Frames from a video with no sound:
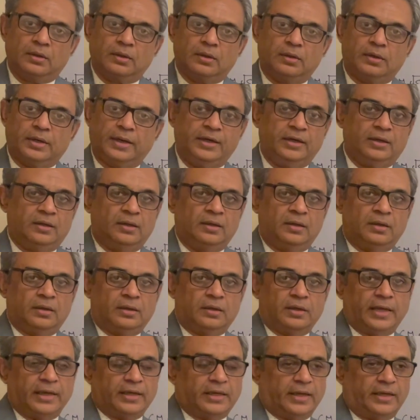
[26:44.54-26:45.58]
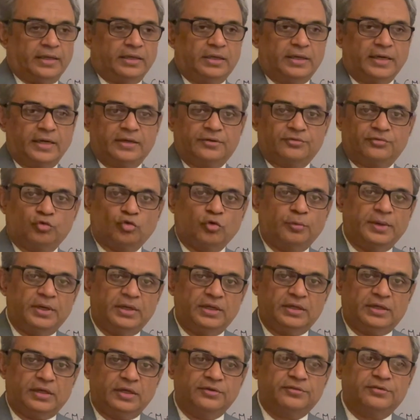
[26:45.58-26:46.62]
Right? Like I get so
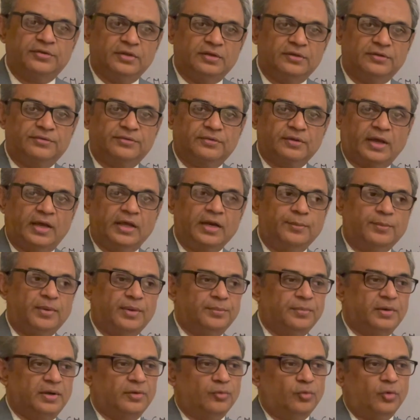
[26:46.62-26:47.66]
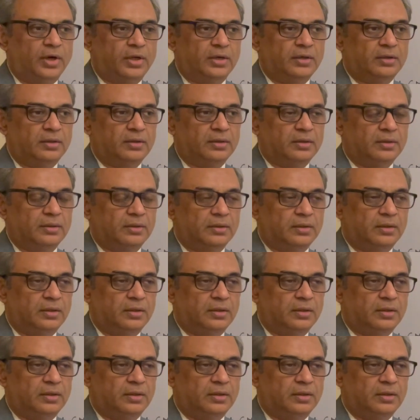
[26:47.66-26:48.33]
many cases. I remember one,